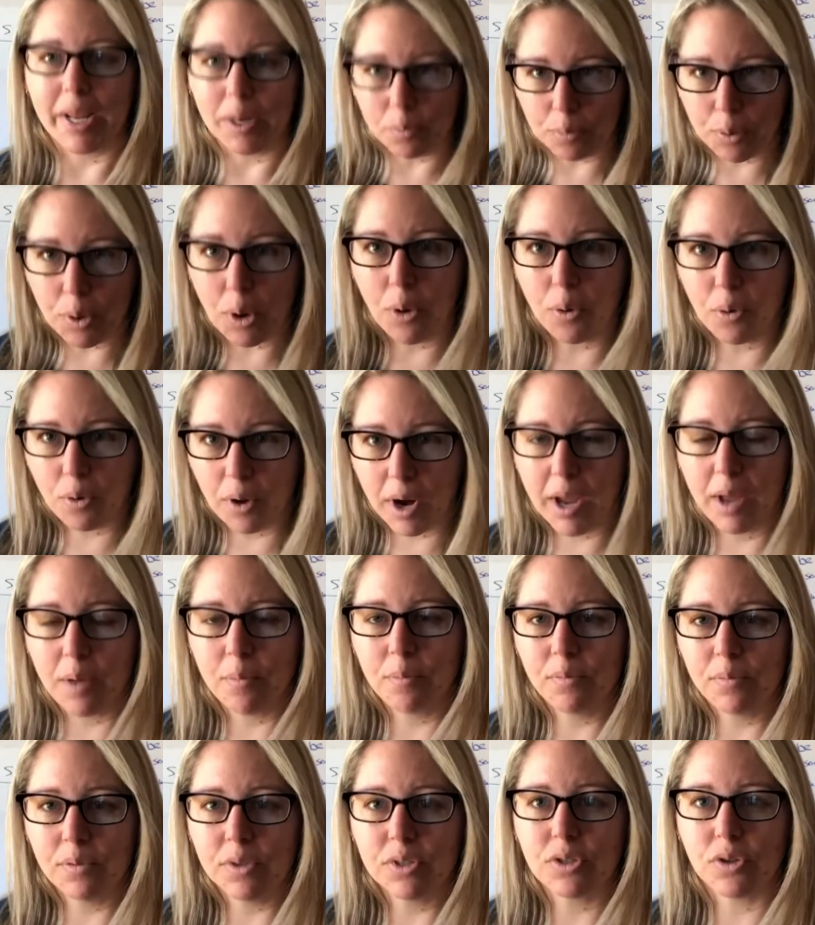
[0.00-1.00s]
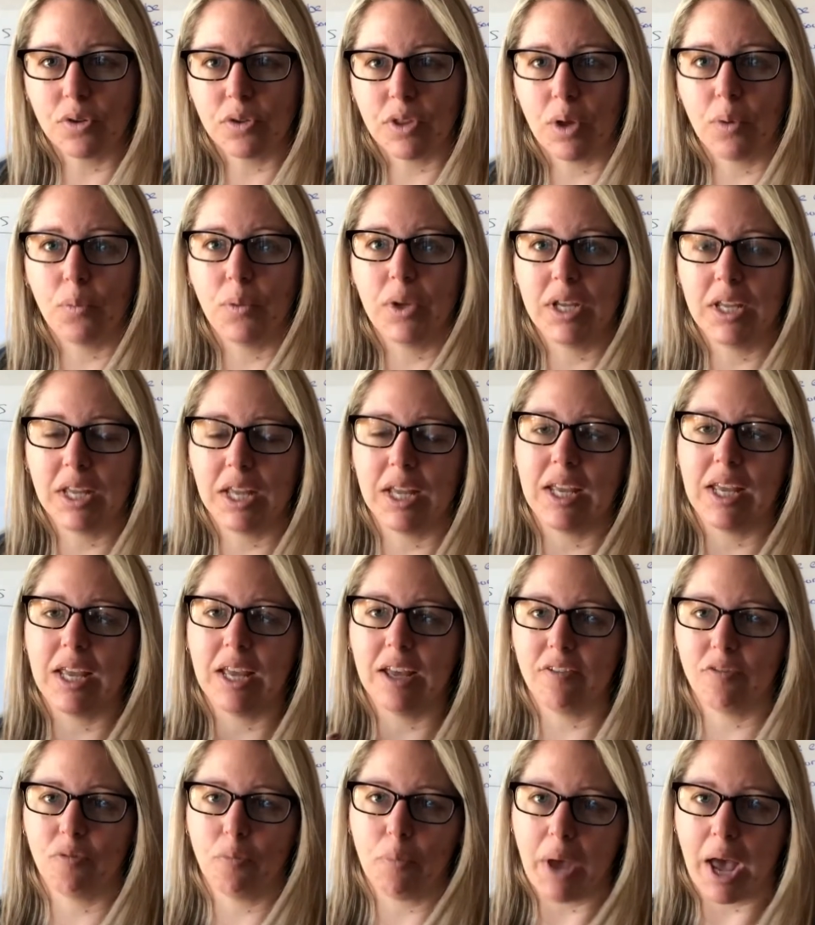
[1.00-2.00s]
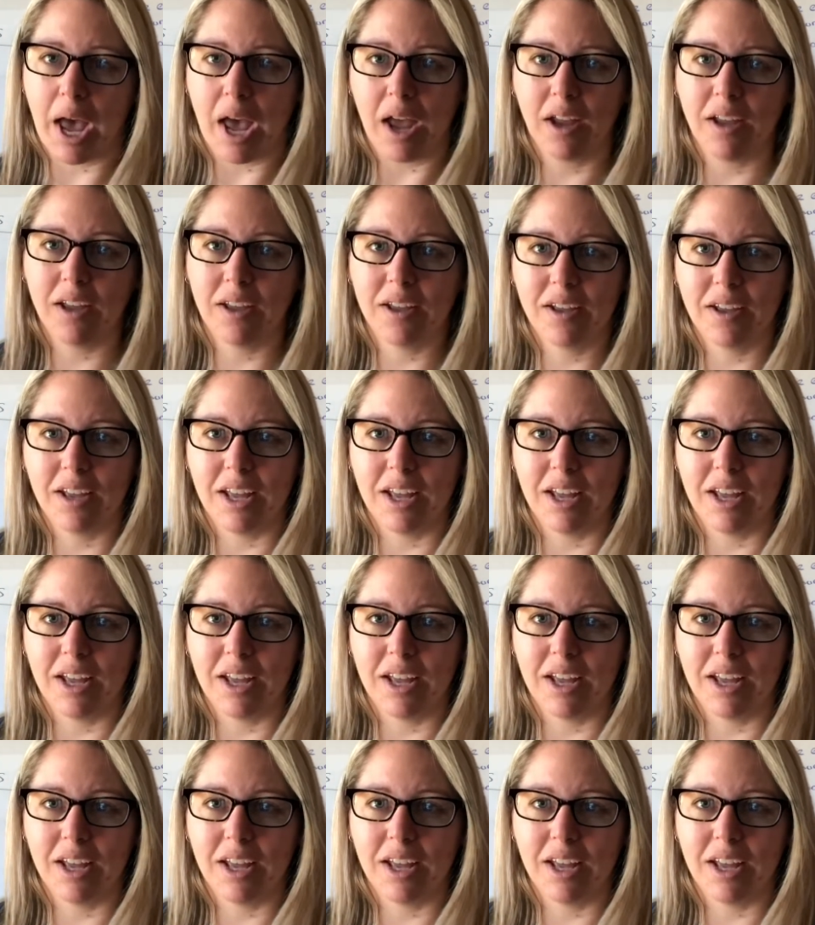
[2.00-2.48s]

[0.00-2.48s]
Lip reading: program so that we can give back